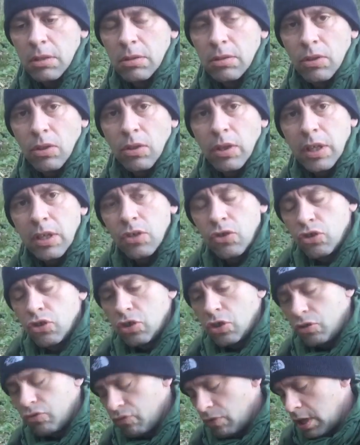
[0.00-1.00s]
Not that you
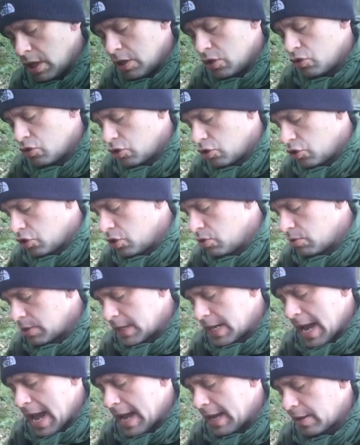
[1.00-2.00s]
should really, you should use
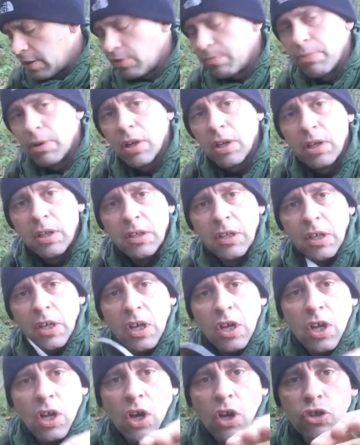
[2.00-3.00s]
an axe, but
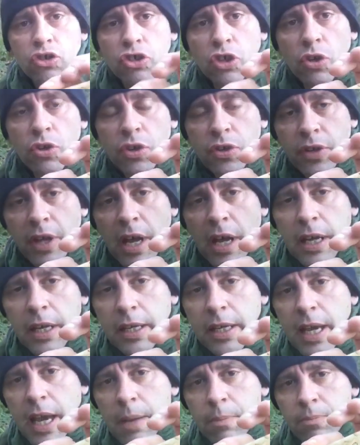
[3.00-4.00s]
I'll show you that
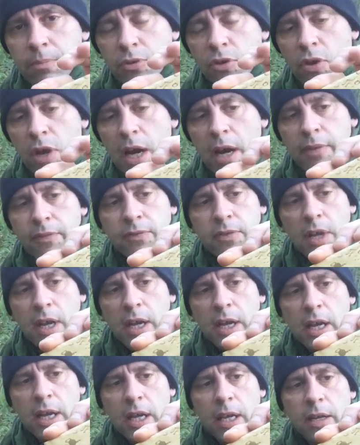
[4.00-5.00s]
in Campcraft
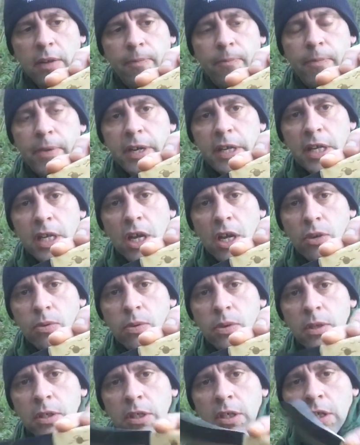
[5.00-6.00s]
video.
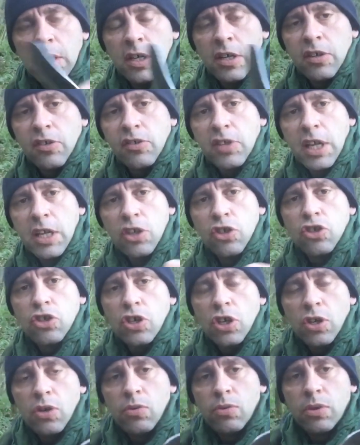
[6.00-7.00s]
Stay
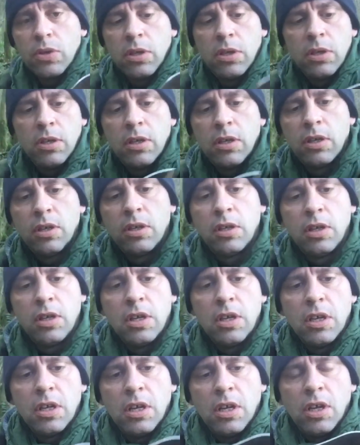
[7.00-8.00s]
tuned.
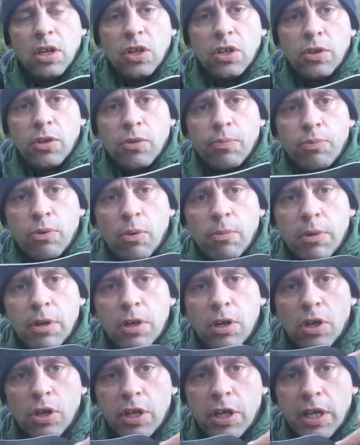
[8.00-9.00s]
You're
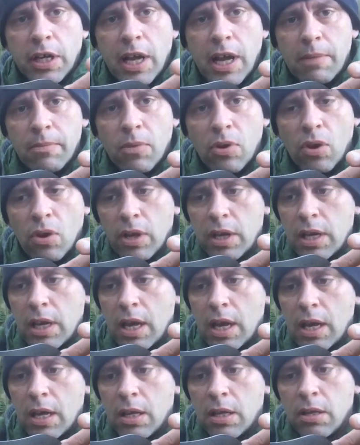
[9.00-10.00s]
probably looking at
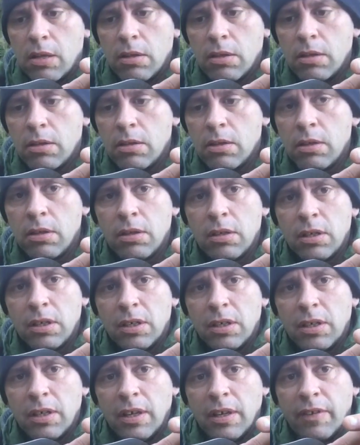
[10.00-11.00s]
my
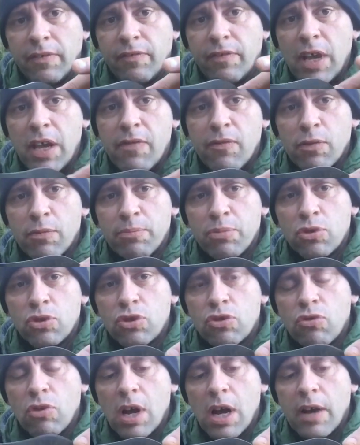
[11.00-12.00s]
favourite
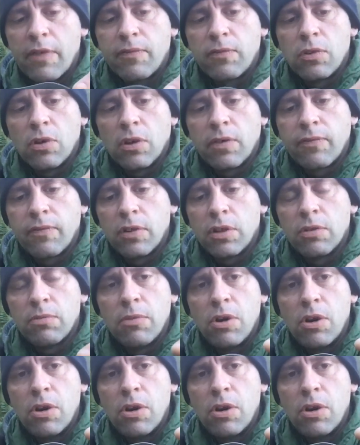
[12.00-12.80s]
bushcraft knife at the